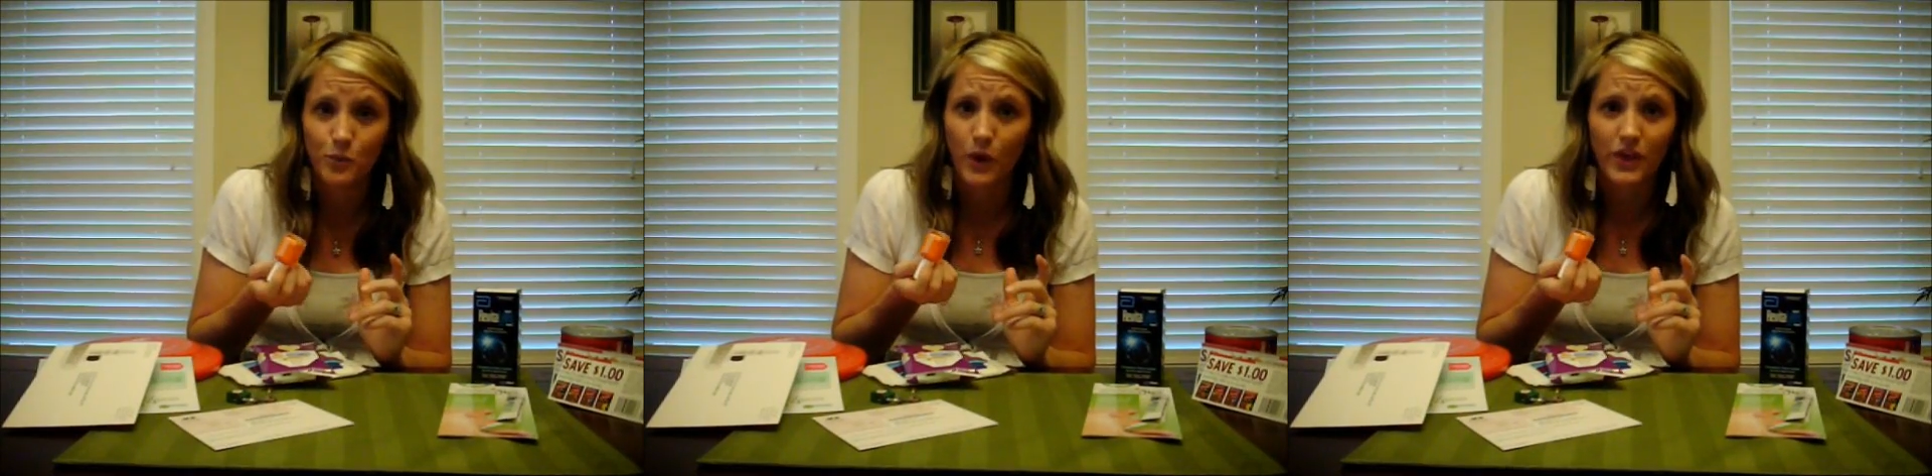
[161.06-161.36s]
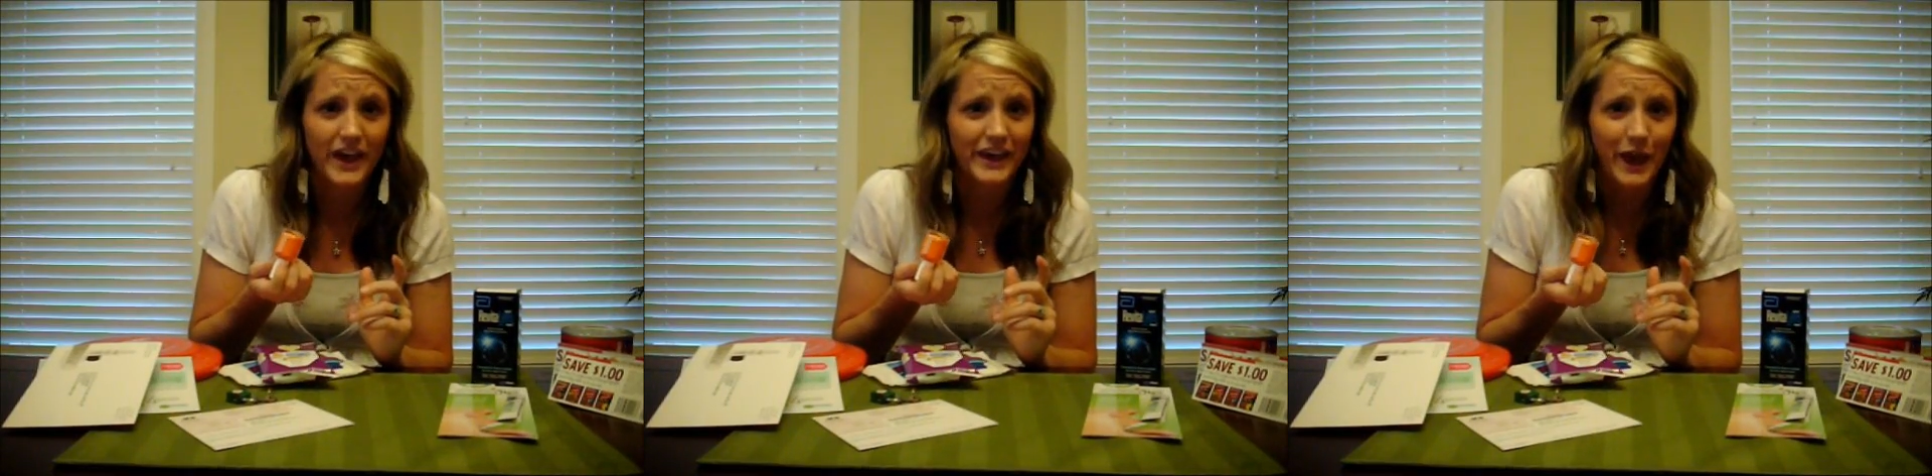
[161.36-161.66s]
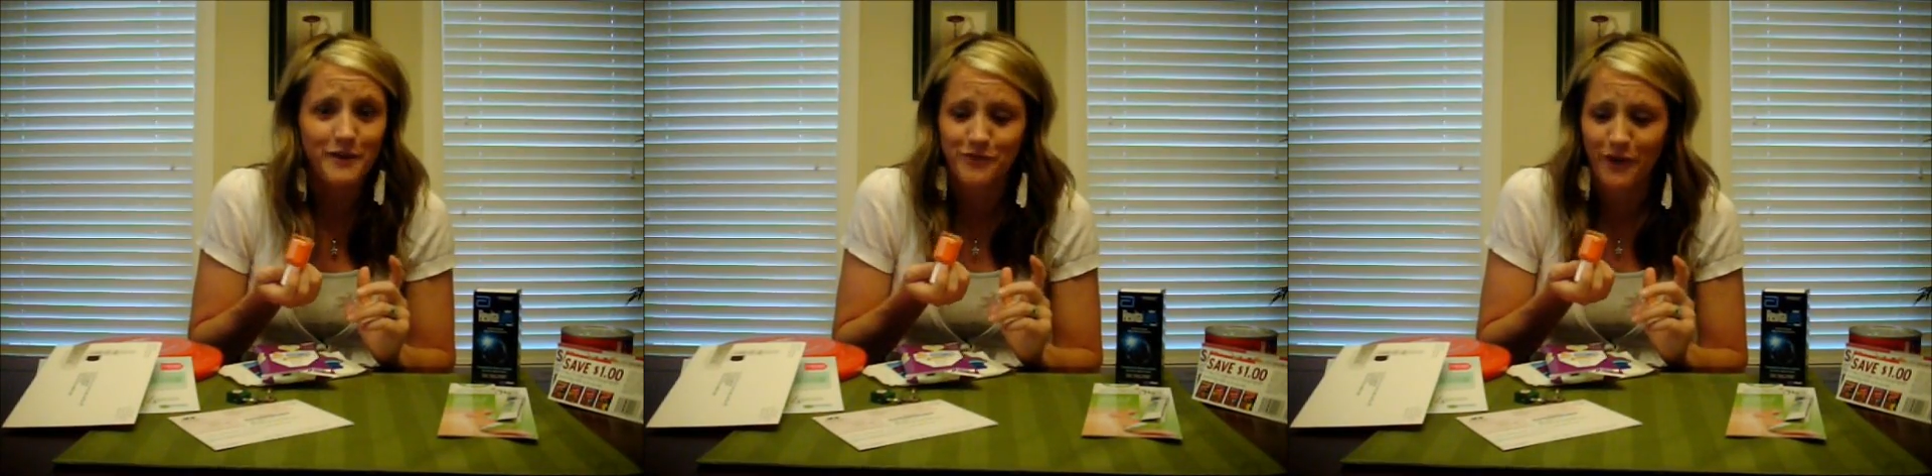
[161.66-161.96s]
where that
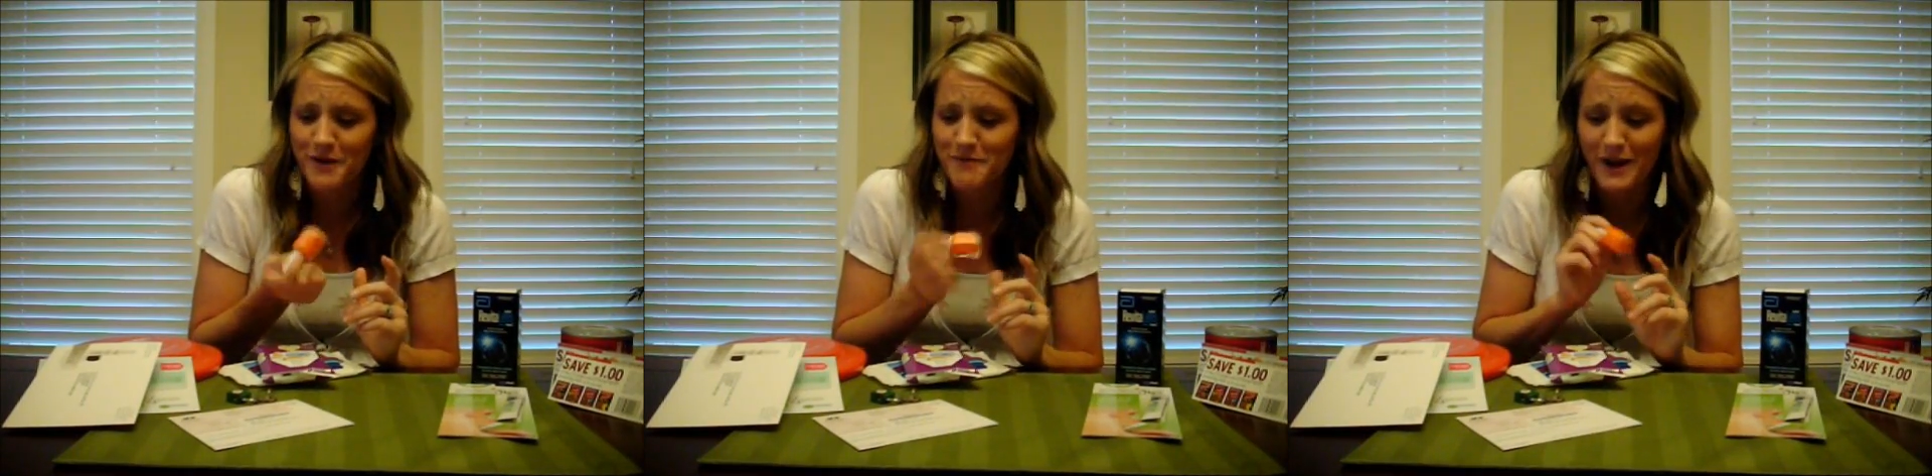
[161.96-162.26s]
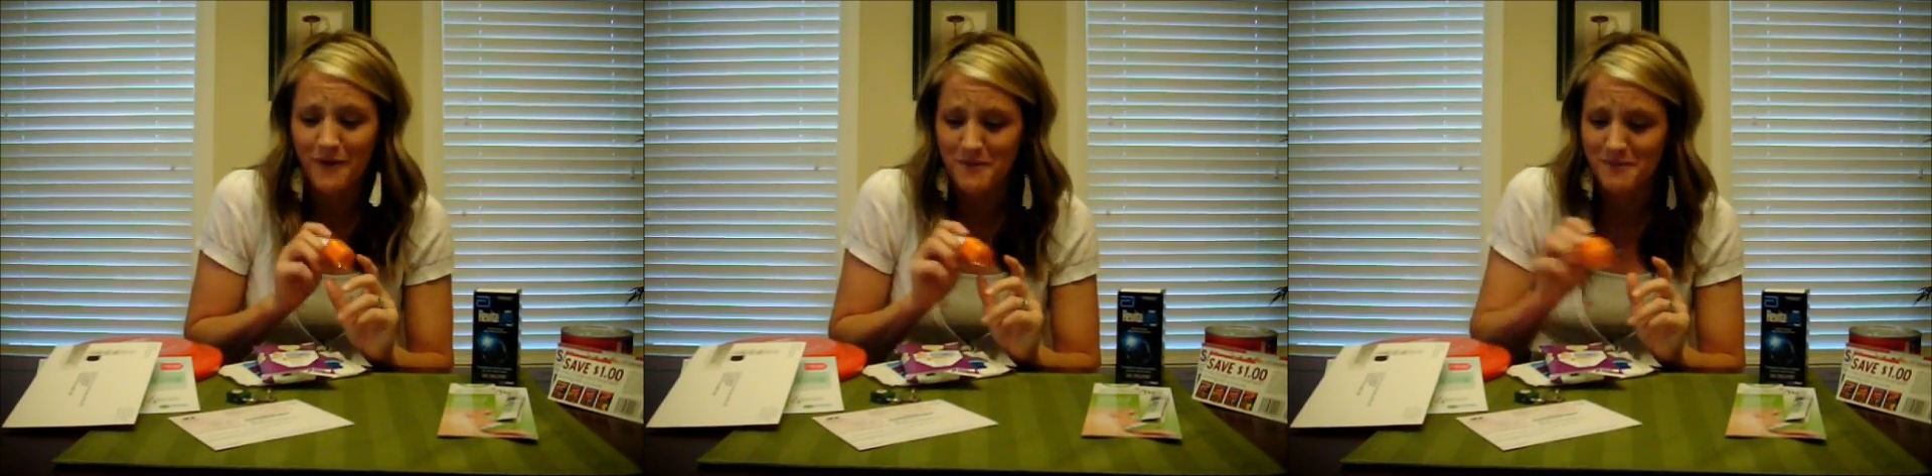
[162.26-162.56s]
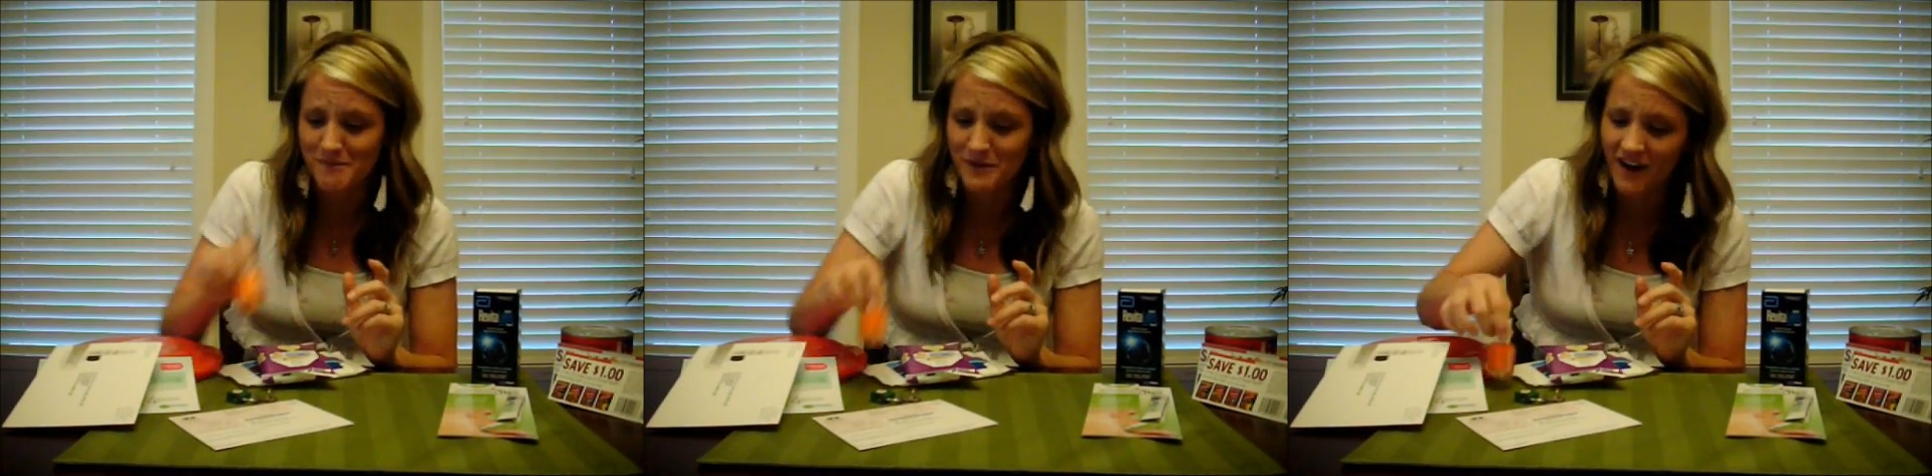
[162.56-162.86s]
came from. I don't
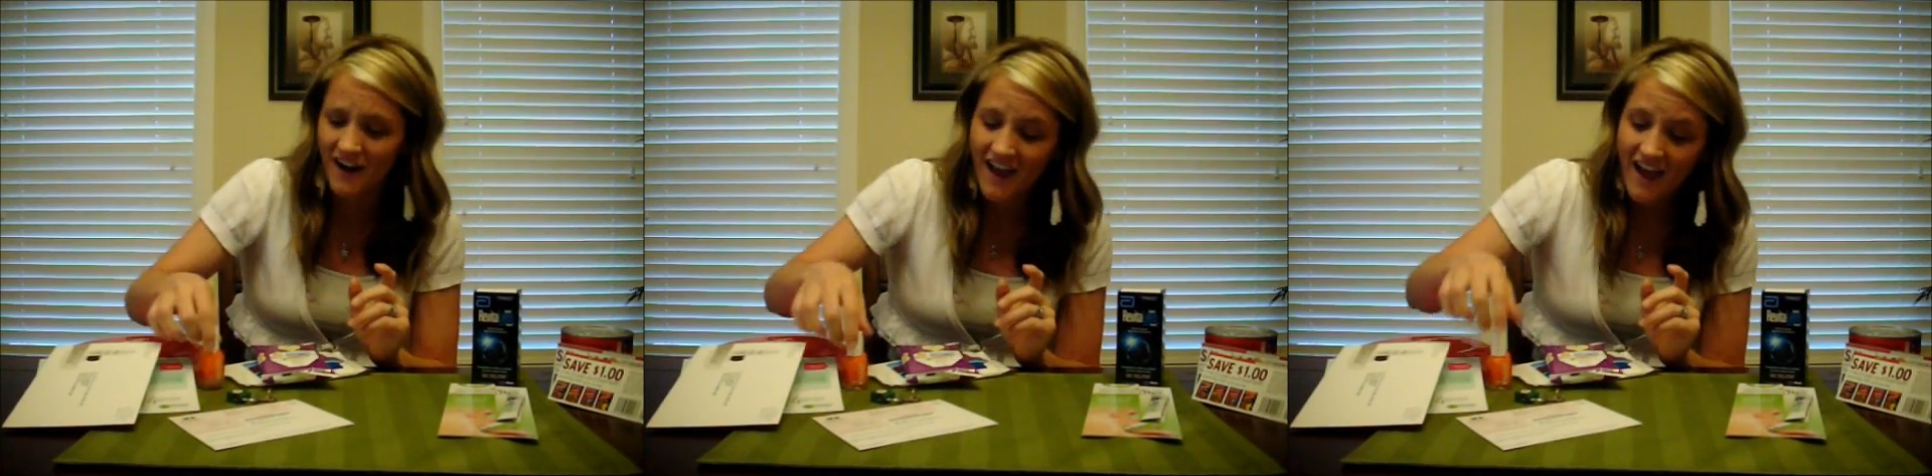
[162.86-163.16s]
remember.